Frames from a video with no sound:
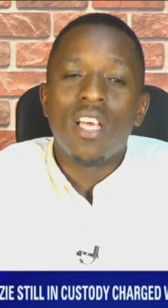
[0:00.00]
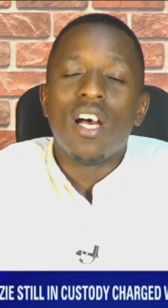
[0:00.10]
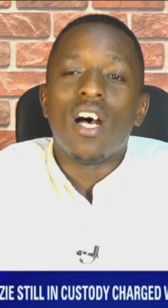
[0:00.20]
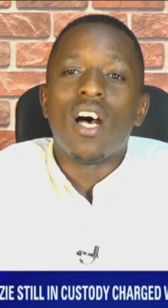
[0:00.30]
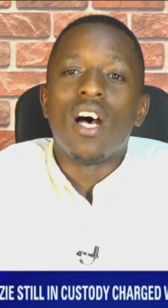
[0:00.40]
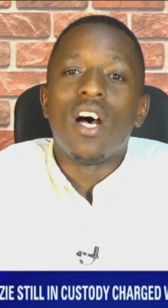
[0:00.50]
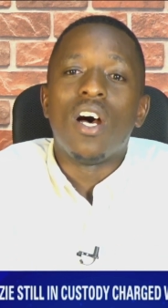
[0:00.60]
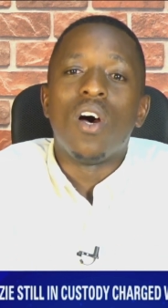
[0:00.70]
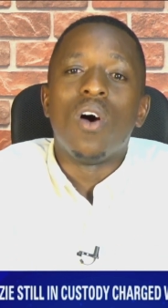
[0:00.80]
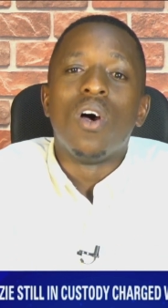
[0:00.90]

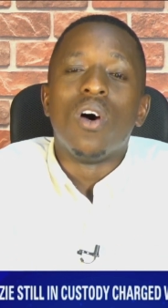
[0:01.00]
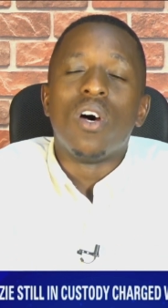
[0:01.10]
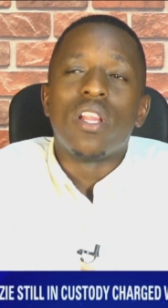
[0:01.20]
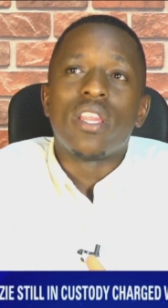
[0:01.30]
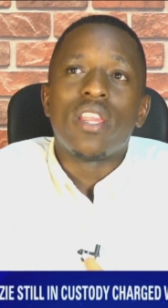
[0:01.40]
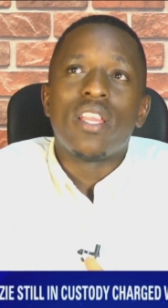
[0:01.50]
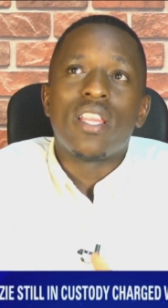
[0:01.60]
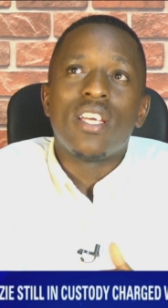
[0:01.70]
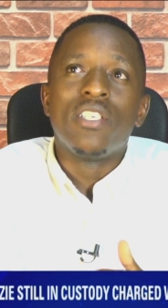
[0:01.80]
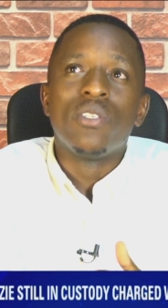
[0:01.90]
Uh,
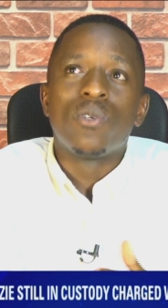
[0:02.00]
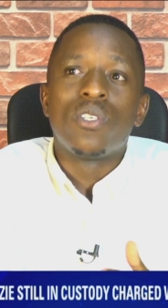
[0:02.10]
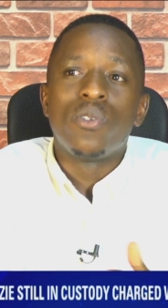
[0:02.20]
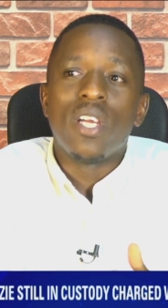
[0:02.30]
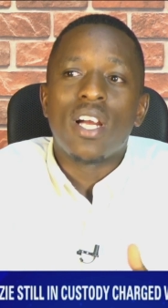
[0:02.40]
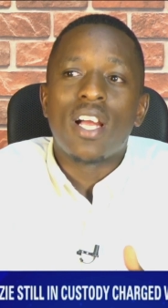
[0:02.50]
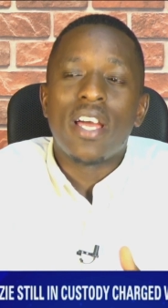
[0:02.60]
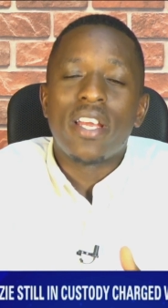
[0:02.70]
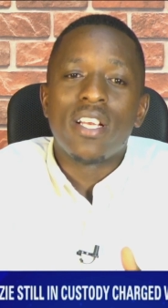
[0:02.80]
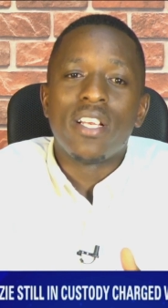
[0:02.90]
that is what we are
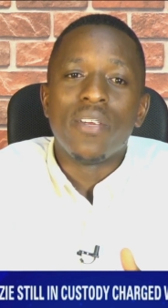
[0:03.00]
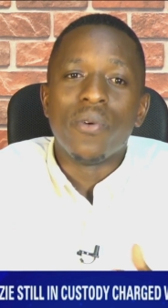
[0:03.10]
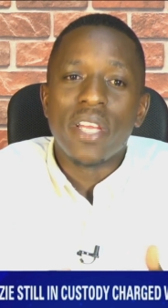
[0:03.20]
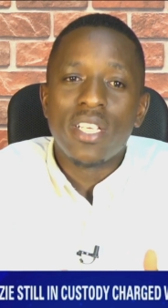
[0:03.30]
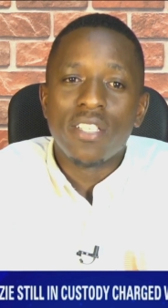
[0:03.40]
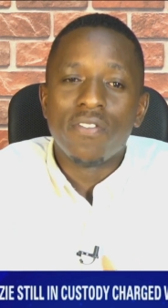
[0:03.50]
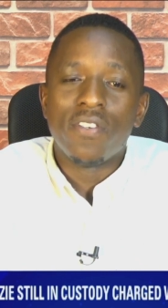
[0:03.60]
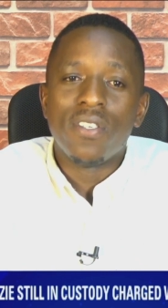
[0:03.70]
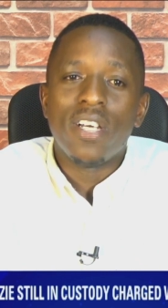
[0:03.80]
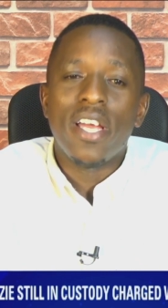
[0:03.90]
currently waiting
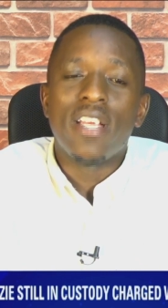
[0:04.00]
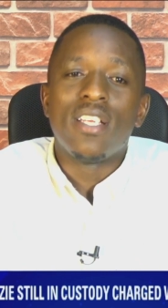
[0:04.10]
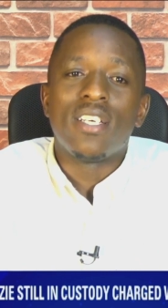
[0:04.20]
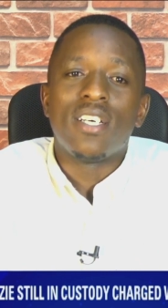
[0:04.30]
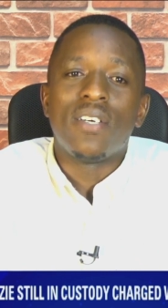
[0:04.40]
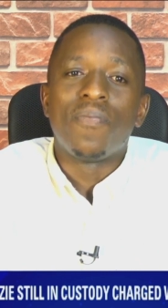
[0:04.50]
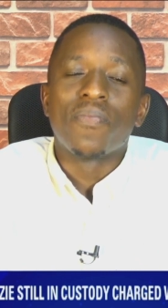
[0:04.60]
for, and uh,